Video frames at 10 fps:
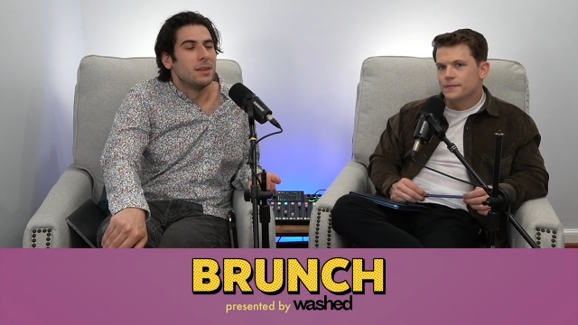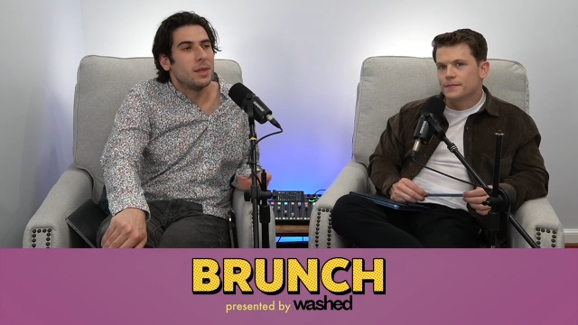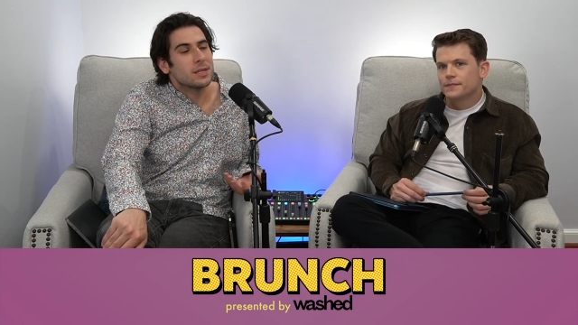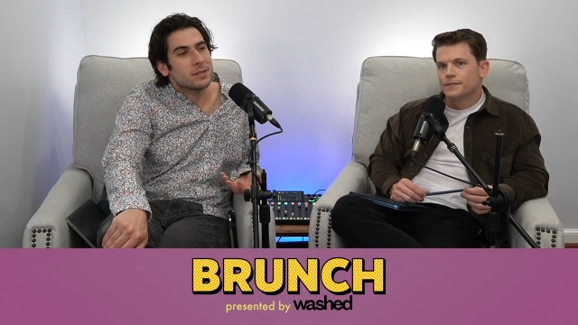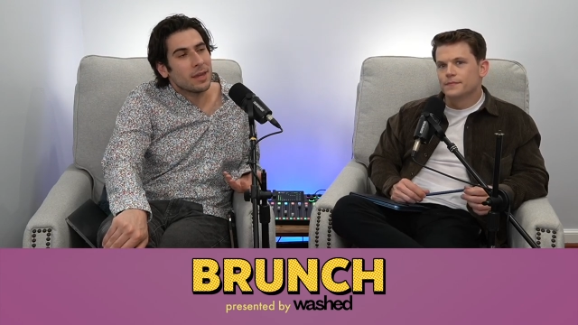
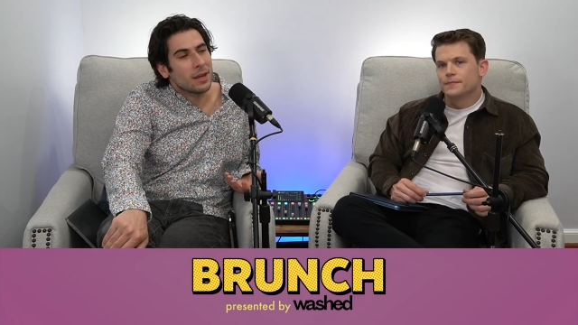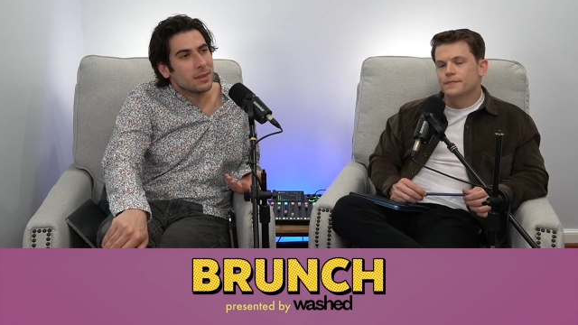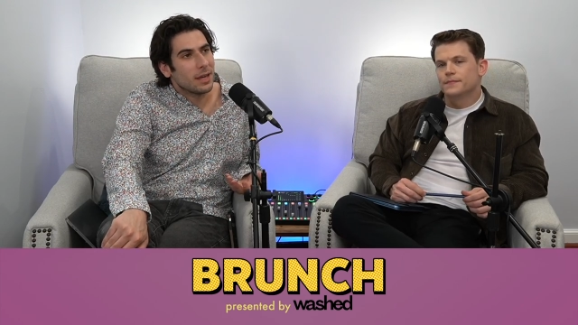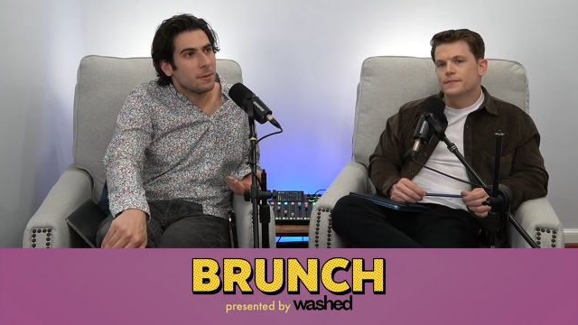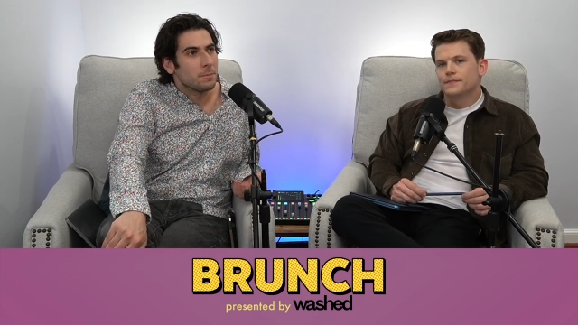Speaker 1: this
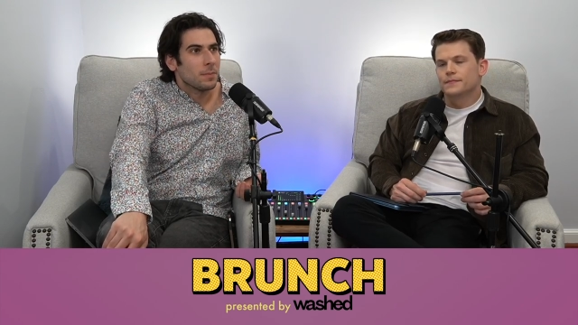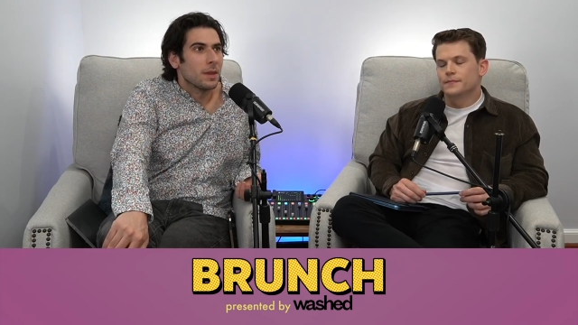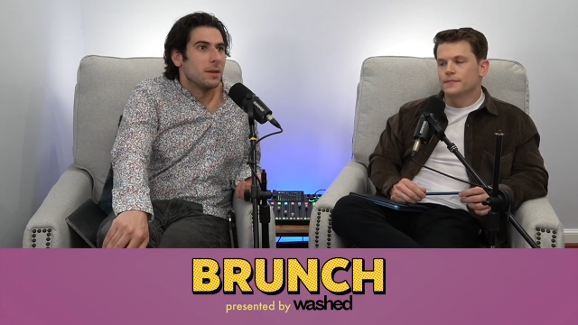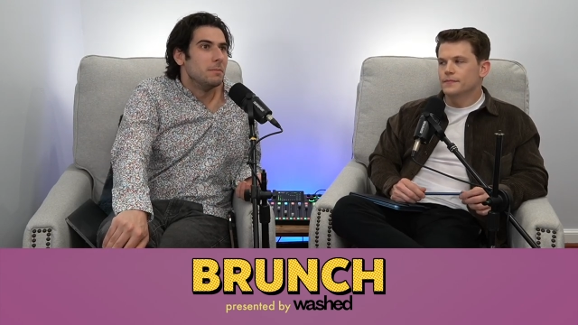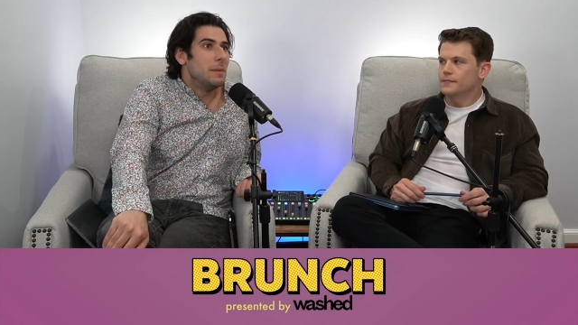thing that
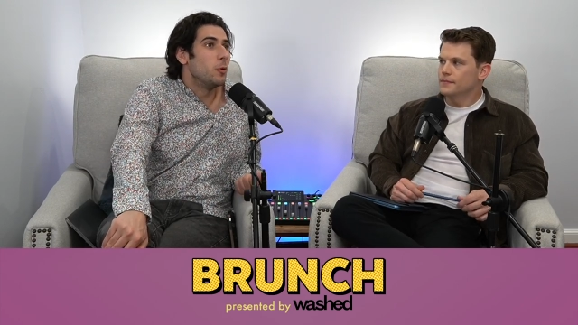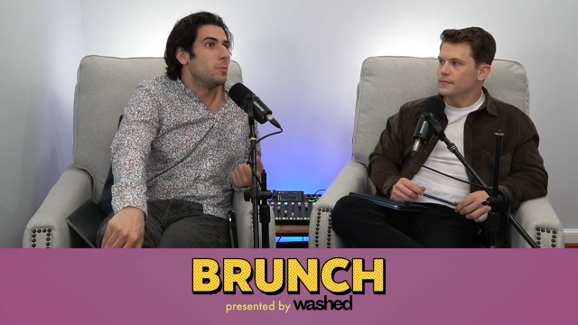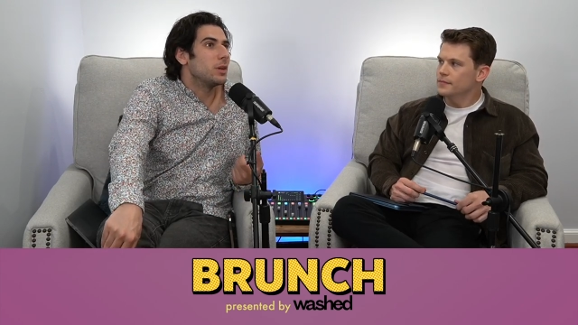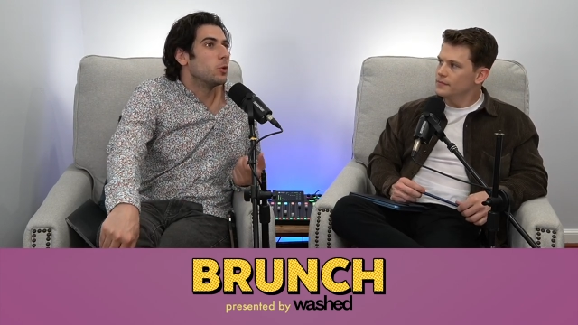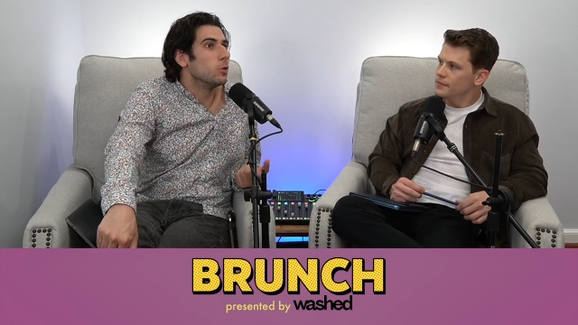maybe
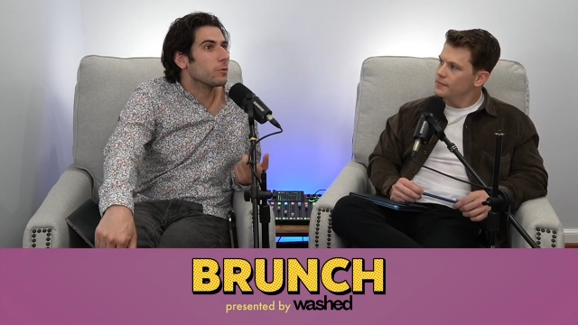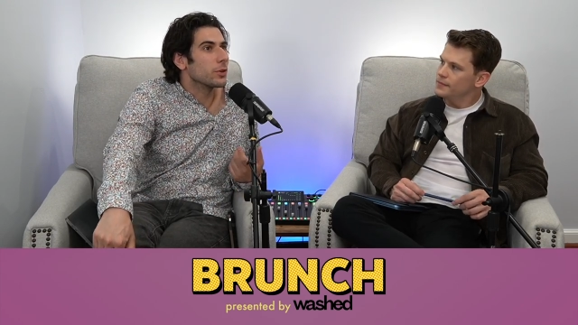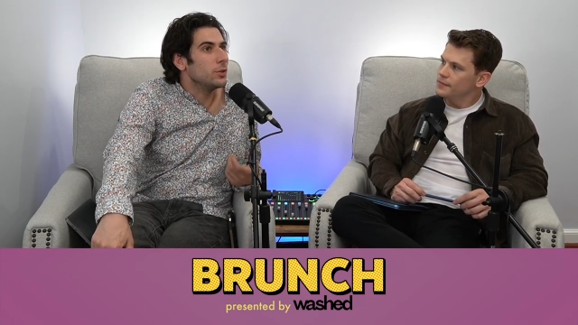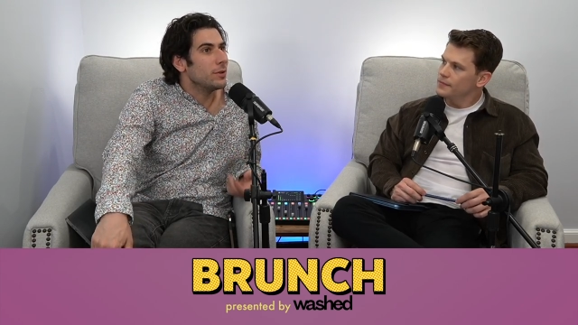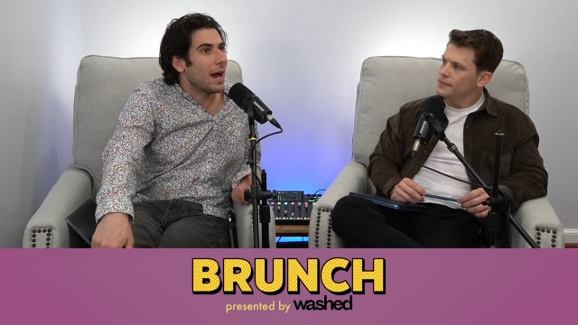would be cool
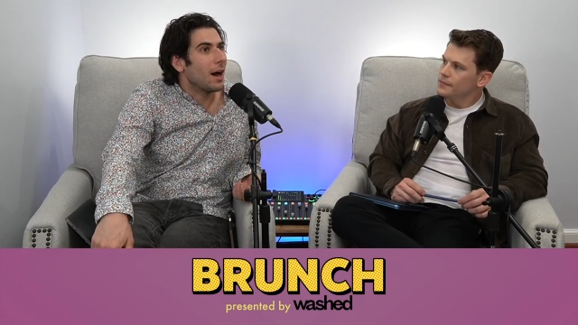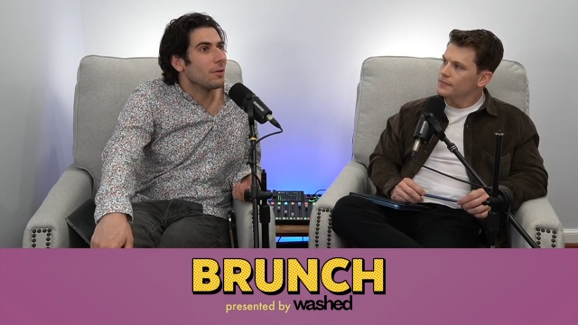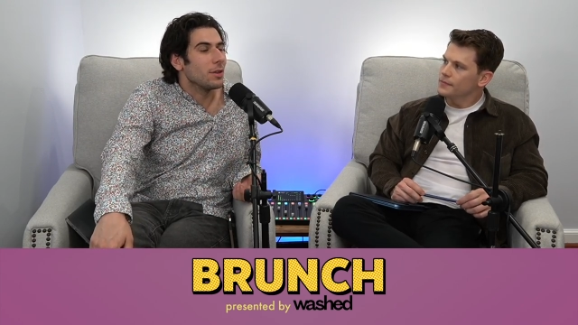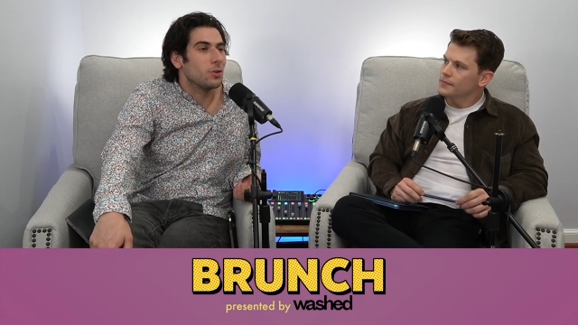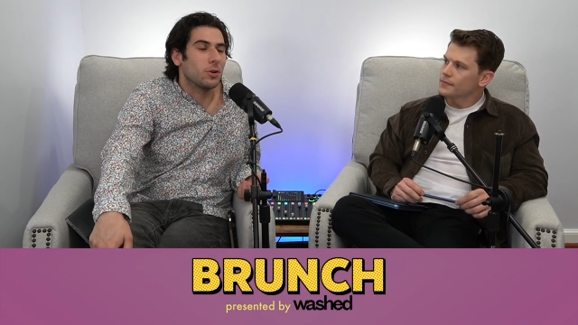for you
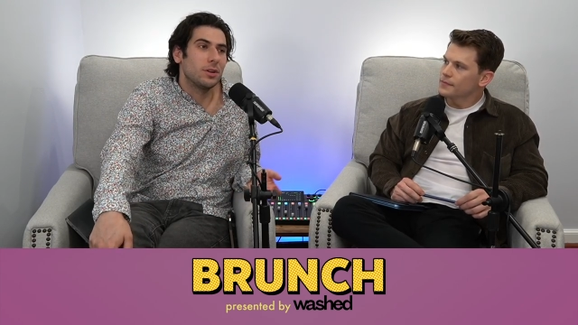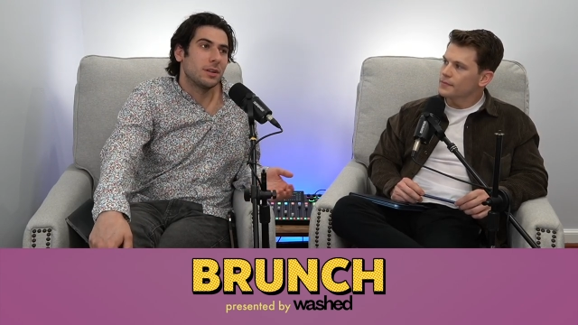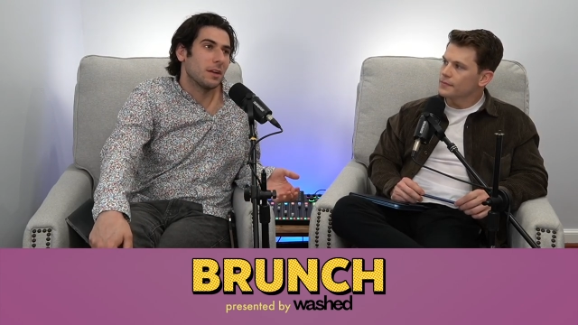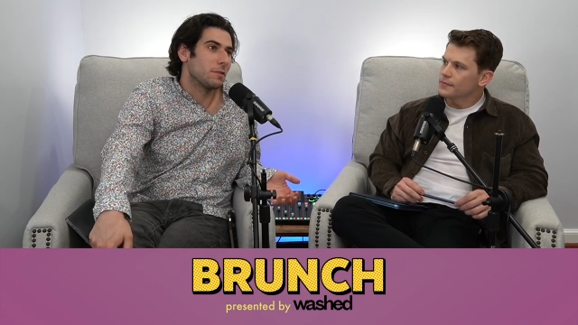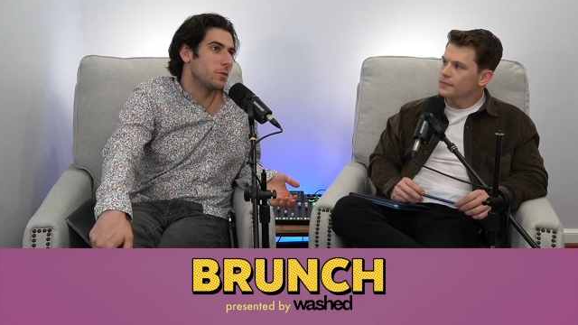now that you could have
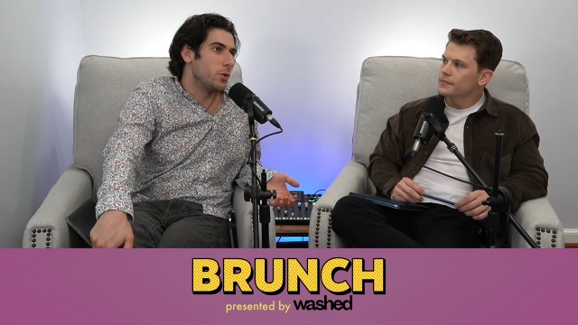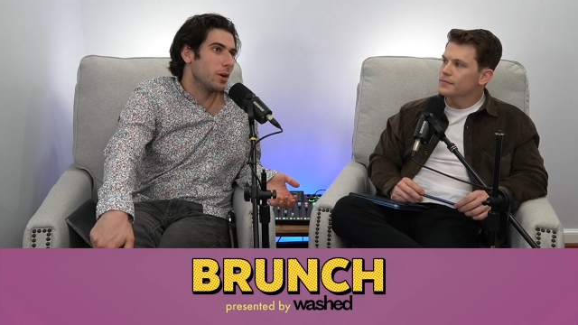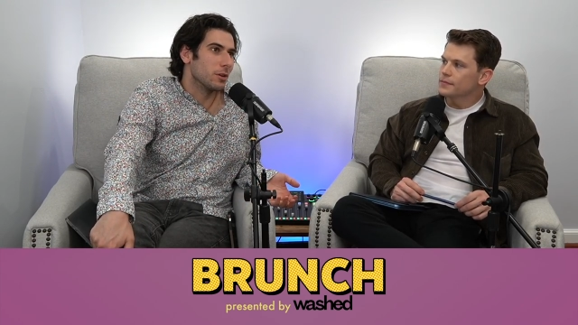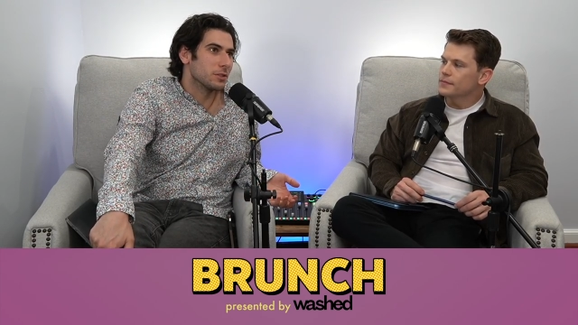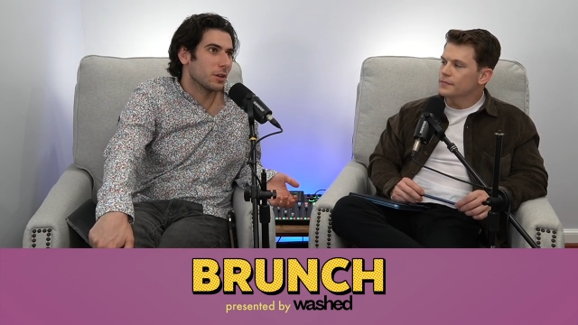done a few
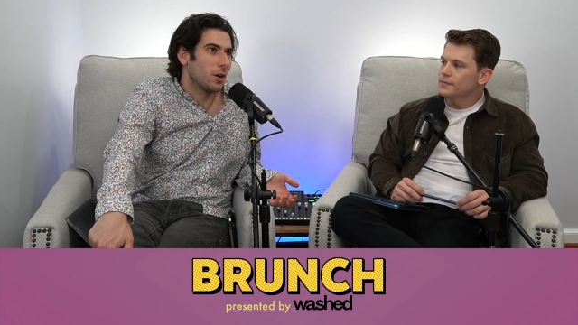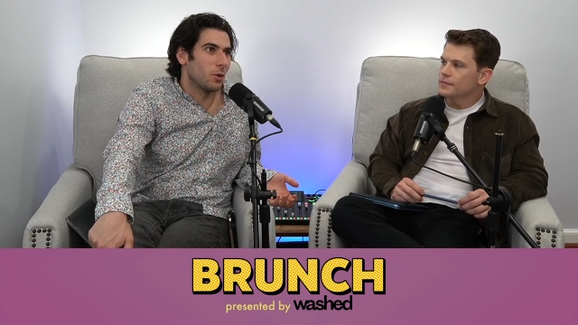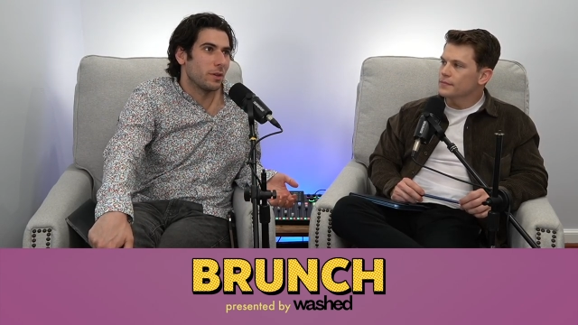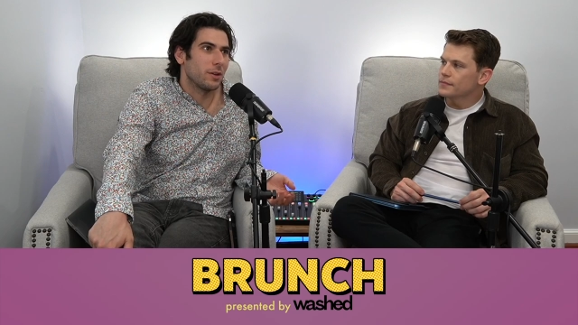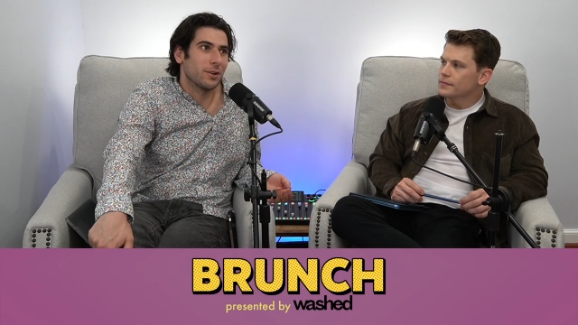years
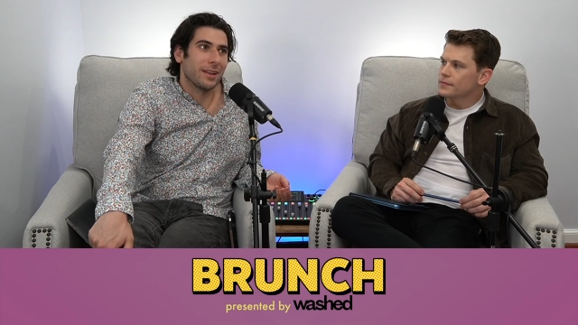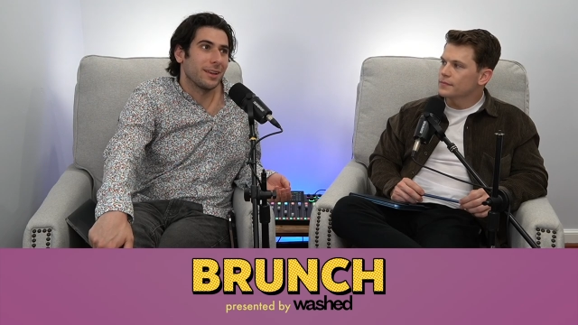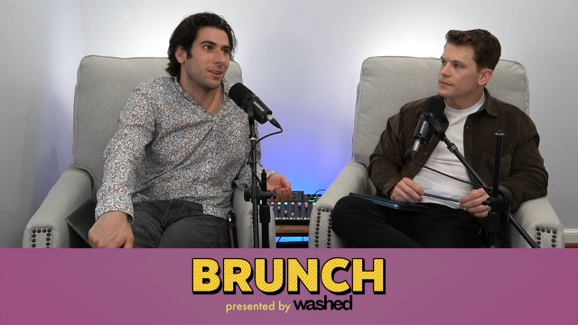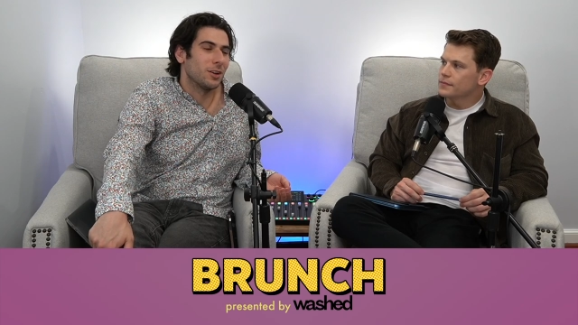ago that you're like,